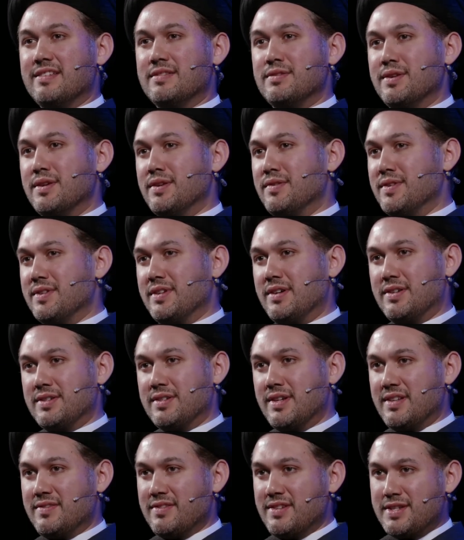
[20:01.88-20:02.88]
here in our
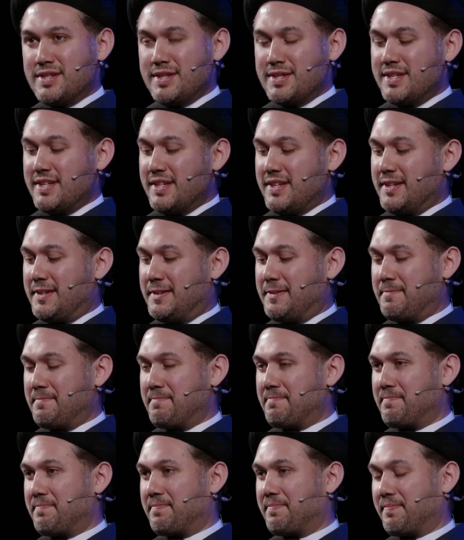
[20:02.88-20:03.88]
diversity
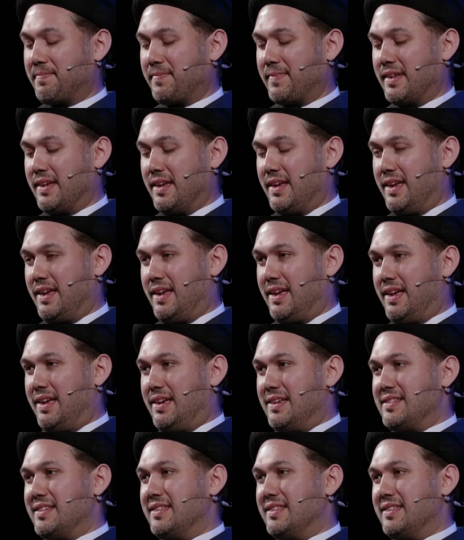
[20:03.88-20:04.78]
See, the